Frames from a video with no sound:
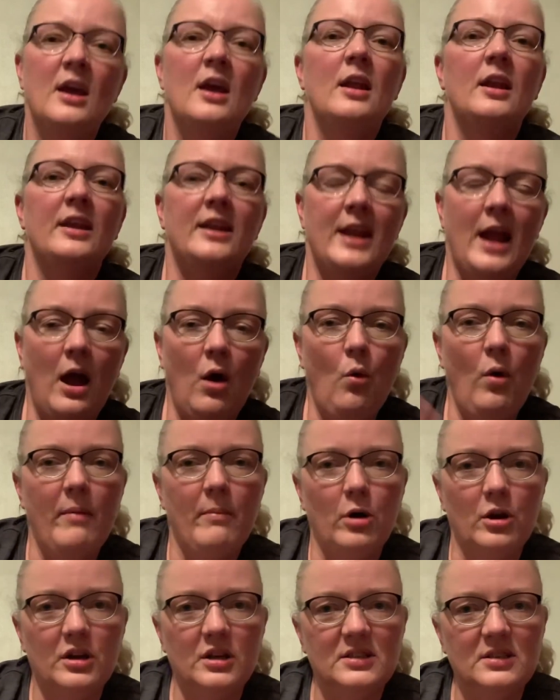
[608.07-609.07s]
Now I'm
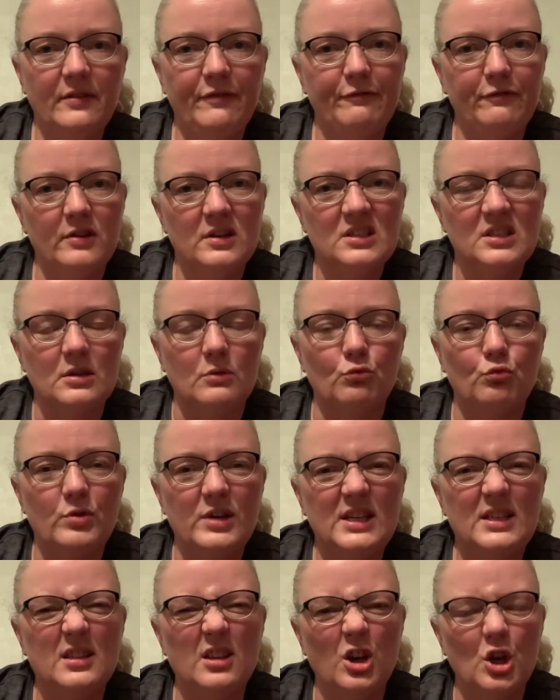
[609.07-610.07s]
on a different
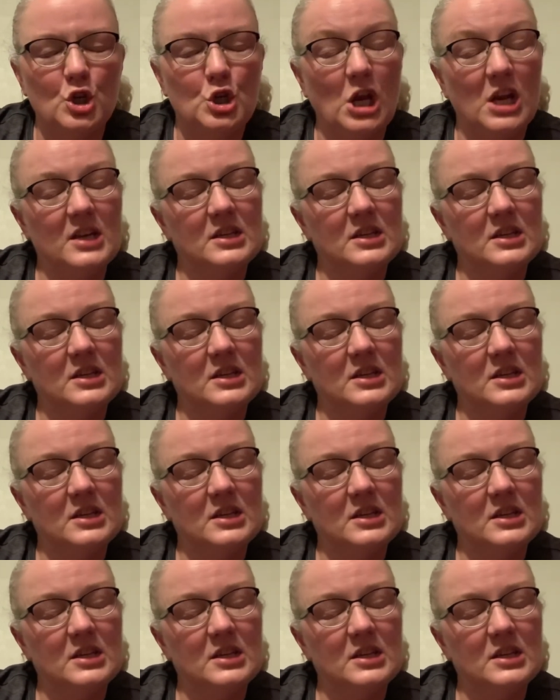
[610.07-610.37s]
research